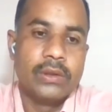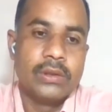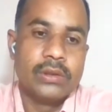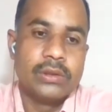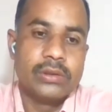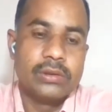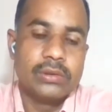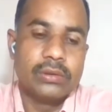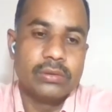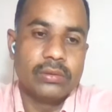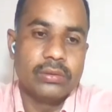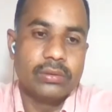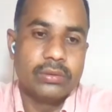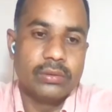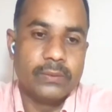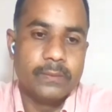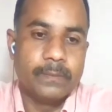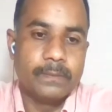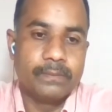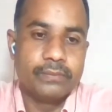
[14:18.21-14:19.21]

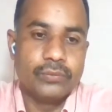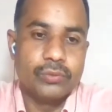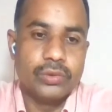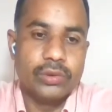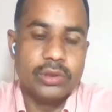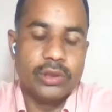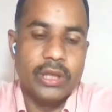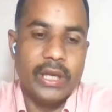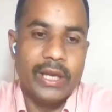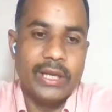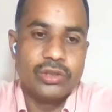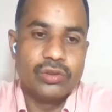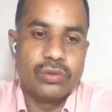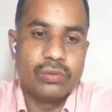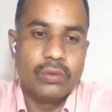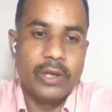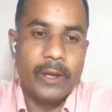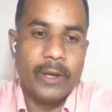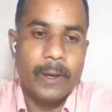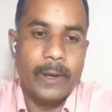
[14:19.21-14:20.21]
So next
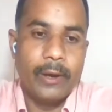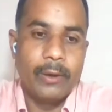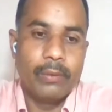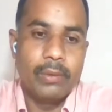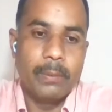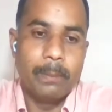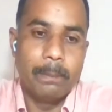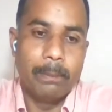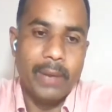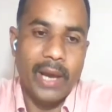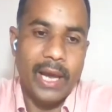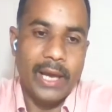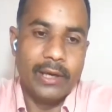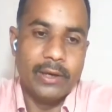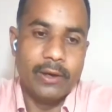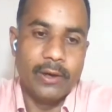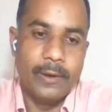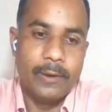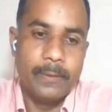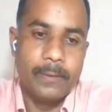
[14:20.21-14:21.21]
we have a
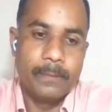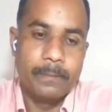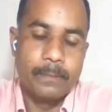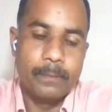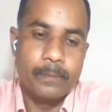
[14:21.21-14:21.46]
manner,